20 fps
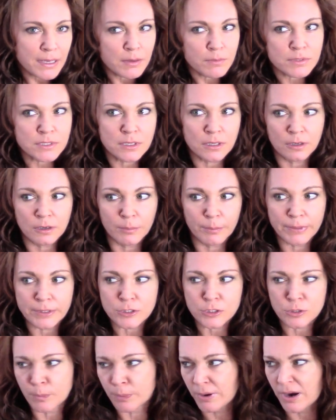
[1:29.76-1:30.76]
he was a little
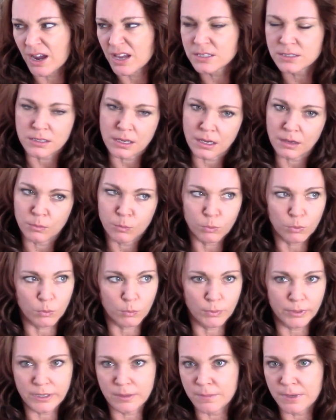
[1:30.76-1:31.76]
bit surprised, like, well,
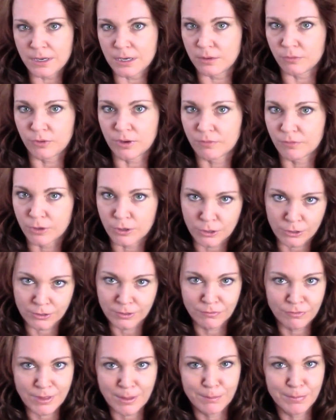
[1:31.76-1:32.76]
what do you mean you've never heard
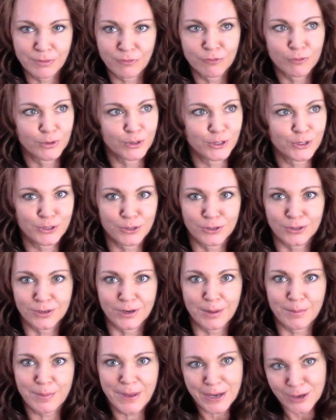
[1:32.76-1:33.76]
of them before? You're
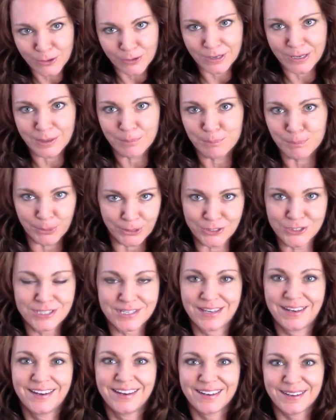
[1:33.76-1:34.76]
a bakery
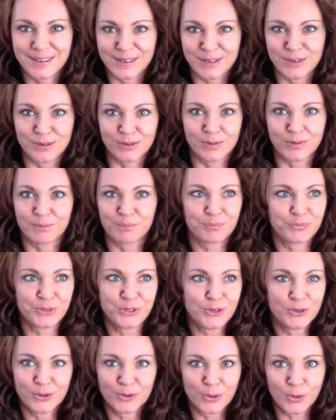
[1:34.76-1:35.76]
person, and
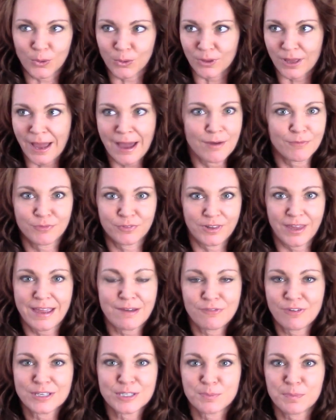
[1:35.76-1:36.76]
your whole half
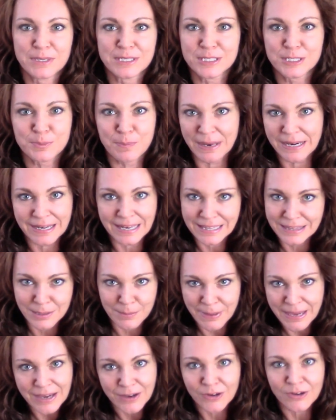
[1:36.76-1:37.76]
life has been spent in the
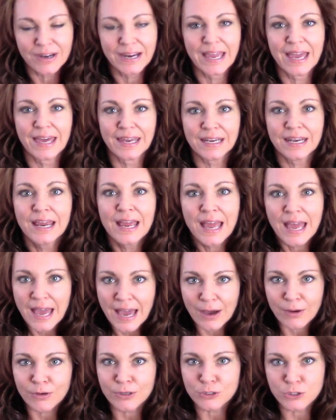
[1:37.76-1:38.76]
bakery, and
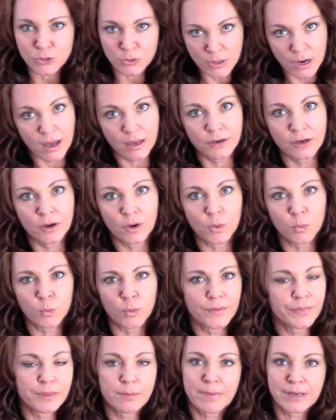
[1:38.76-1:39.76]
how could you not know
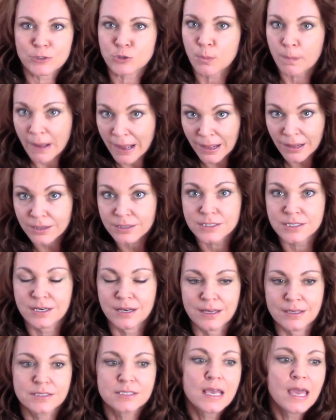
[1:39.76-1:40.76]
what the
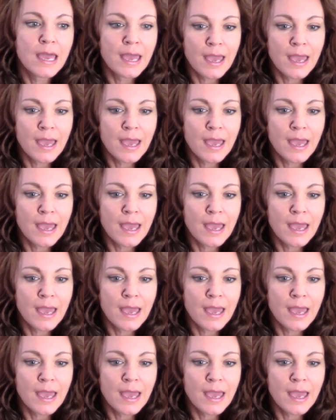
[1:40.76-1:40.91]
Metropolitan is?